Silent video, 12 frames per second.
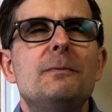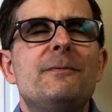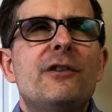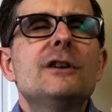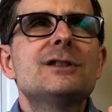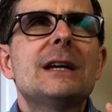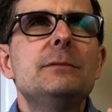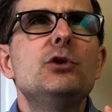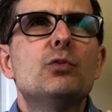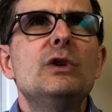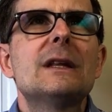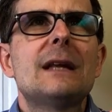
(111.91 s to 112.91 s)
first time you
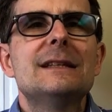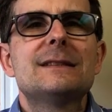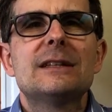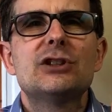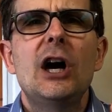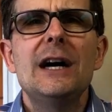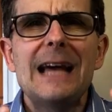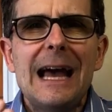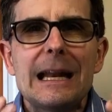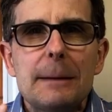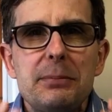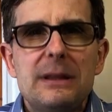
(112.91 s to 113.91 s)
realized that God
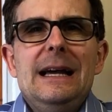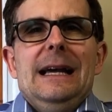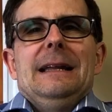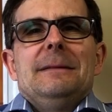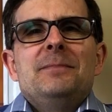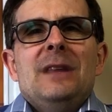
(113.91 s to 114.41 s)
had a plan